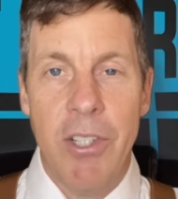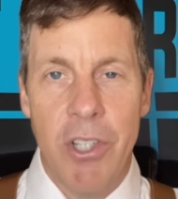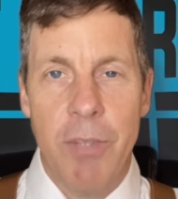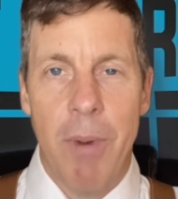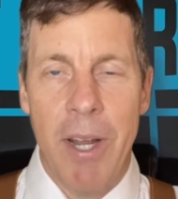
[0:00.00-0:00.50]

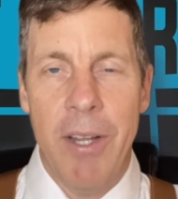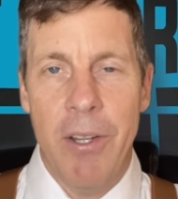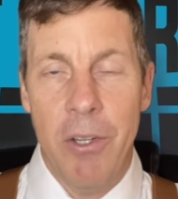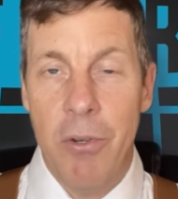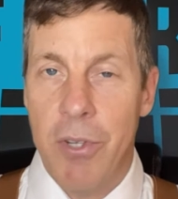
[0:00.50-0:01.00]
just by
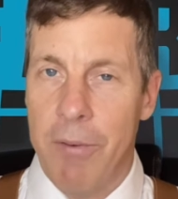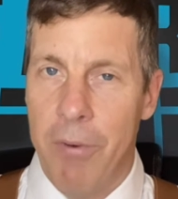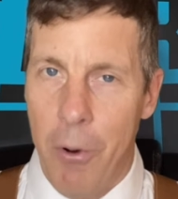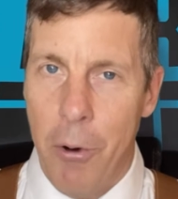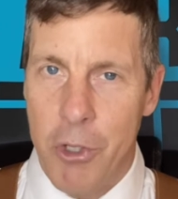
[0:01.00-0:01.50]
using
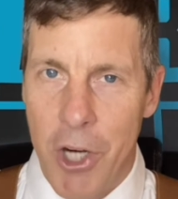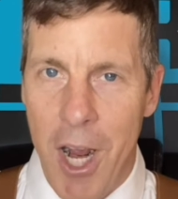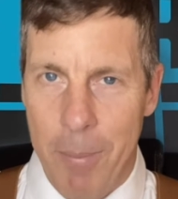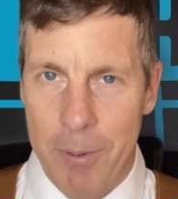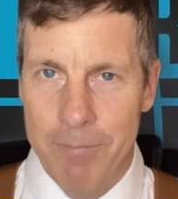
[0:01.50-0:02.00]

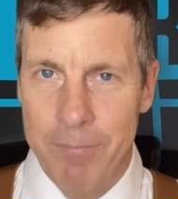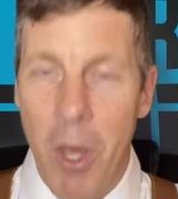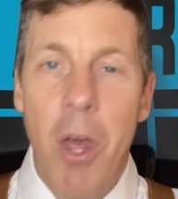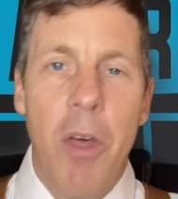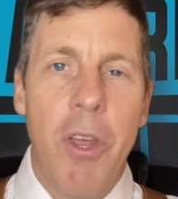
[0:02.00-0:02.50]
Photoshop.
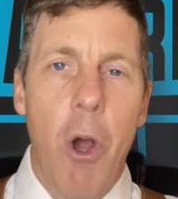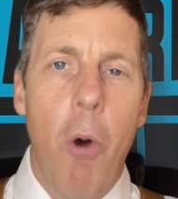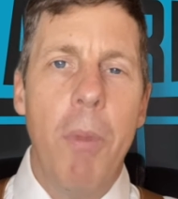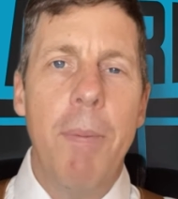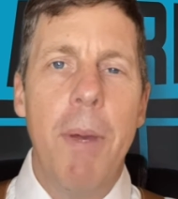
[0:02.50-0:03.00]
The
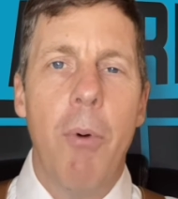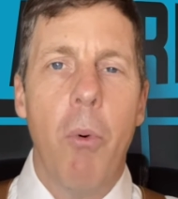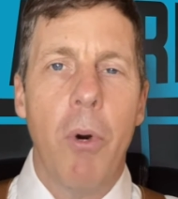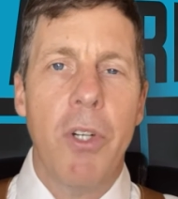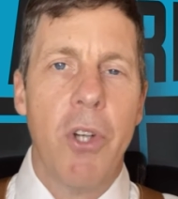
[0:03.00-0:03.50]
only people
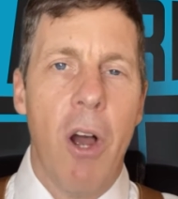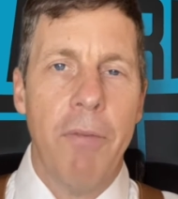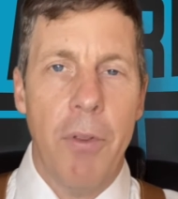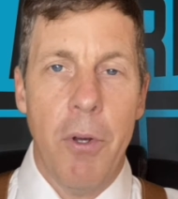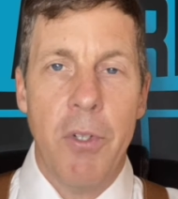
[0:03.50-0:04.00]
worse off
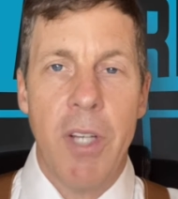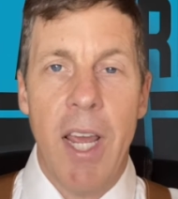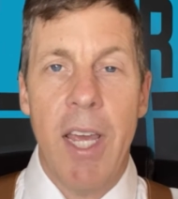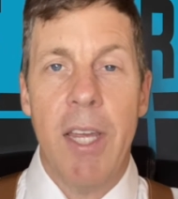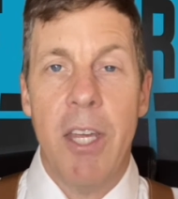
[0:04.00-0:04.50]
than those
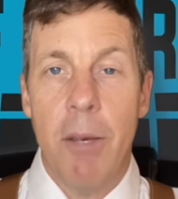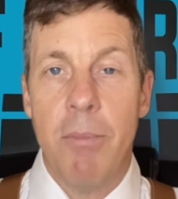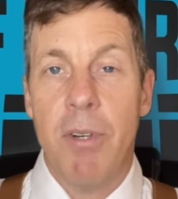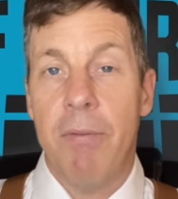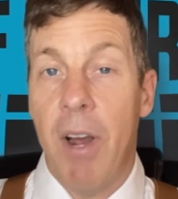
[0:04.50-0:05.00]
taking
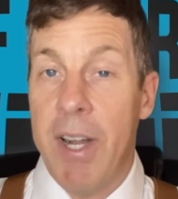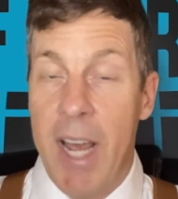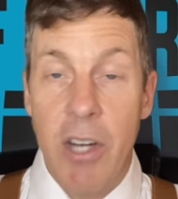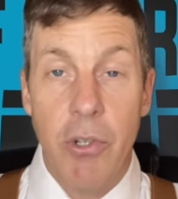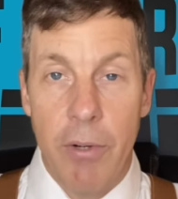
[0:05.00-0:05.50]
Kim's
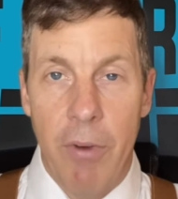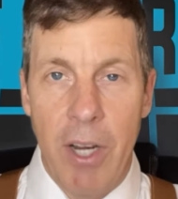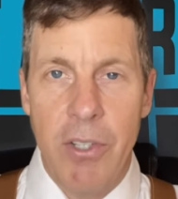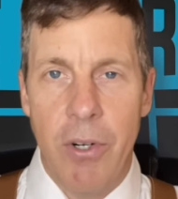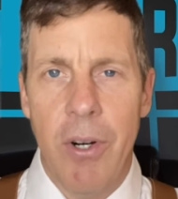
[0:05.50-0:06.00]
financial
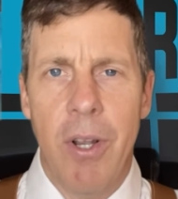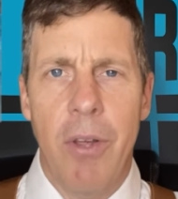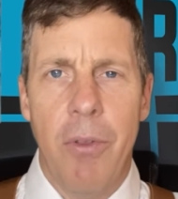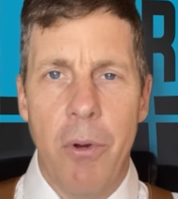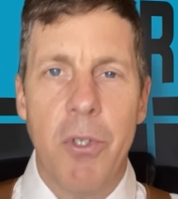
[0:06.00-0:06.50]
advice are
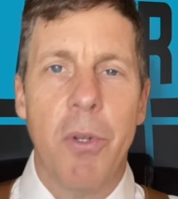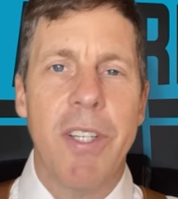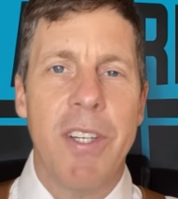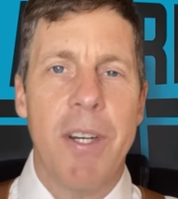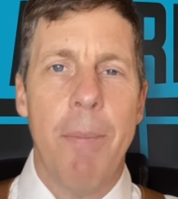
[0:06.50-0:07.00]
those who
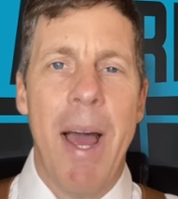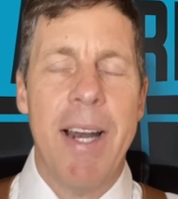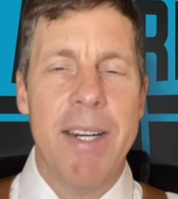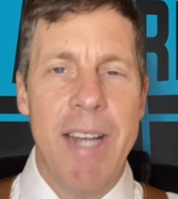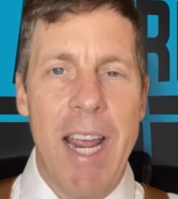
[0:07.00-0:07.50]
listen to
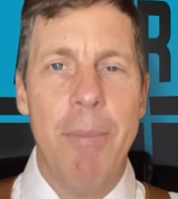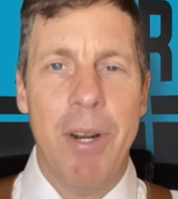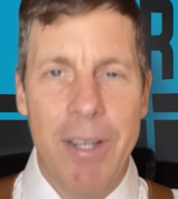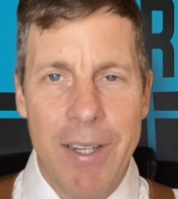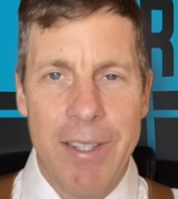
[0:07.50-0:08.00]
Matt
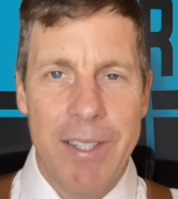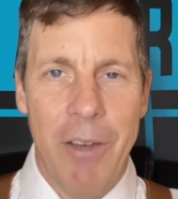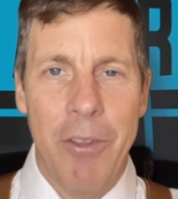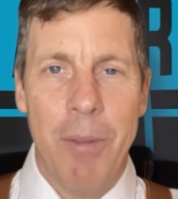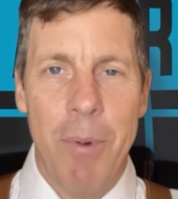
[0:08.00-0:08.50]
Damon
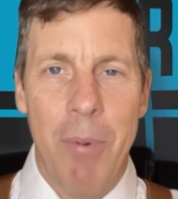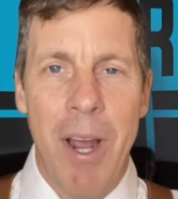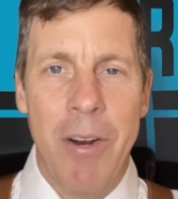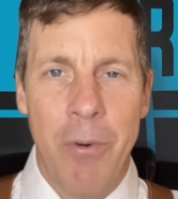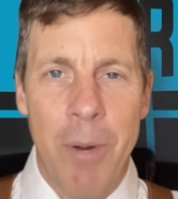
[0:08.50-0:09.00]
telling them to
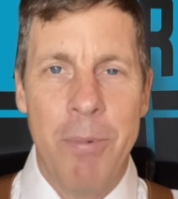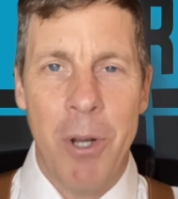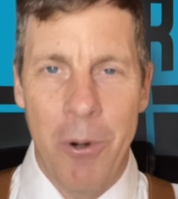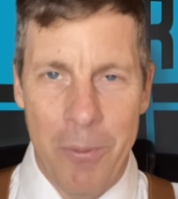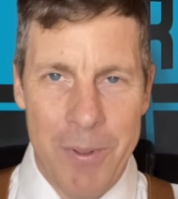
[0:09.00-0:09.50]
buy crypto.